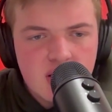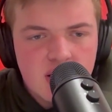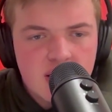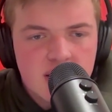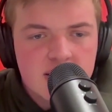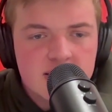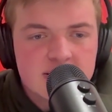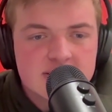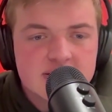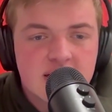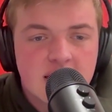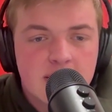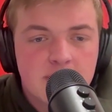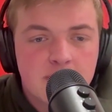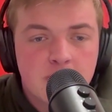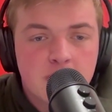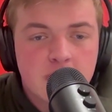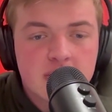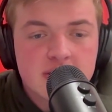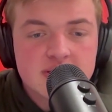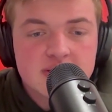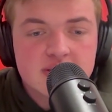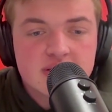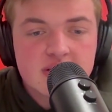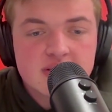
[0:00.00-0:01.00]
It's that
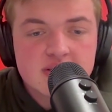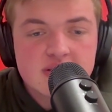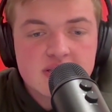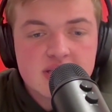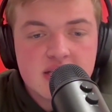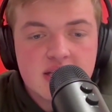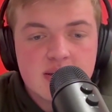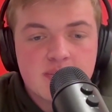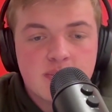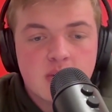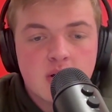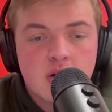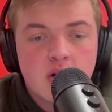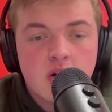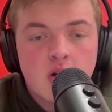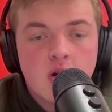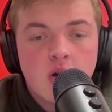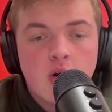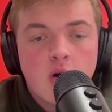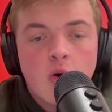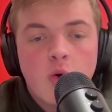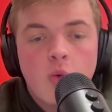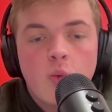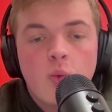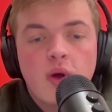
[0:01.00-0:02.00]
Princeton team
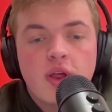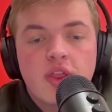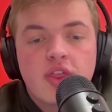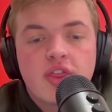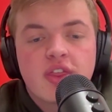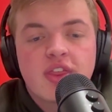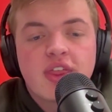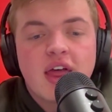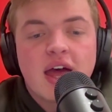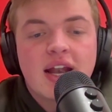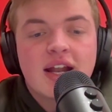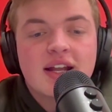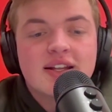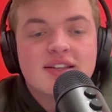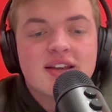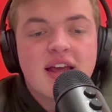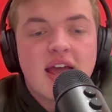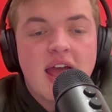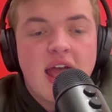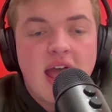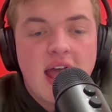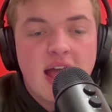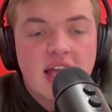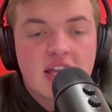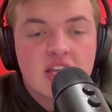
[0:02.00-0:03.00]
with that
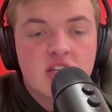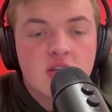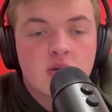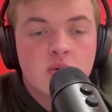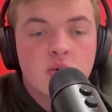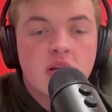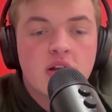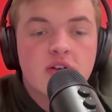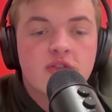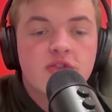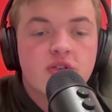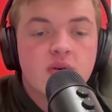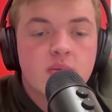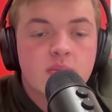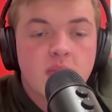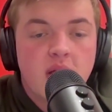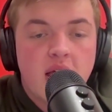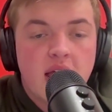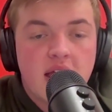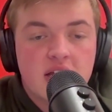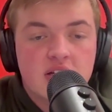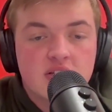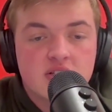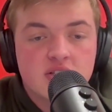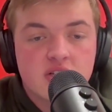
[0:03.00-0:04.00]
attack unit from
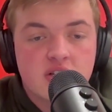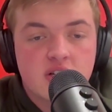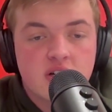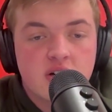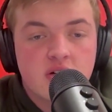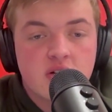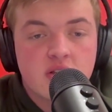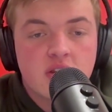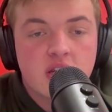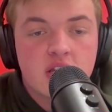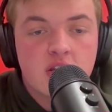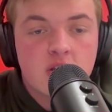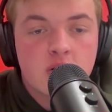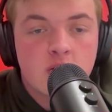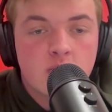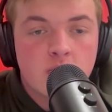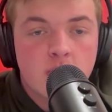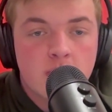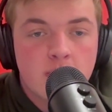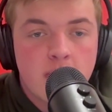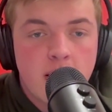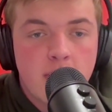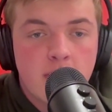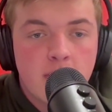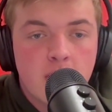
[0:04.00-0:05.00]
last year that you
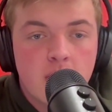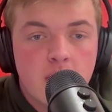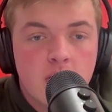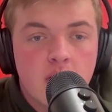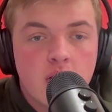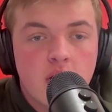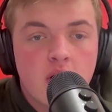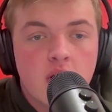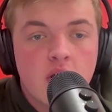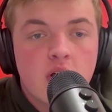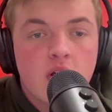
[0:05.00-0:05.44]
remember,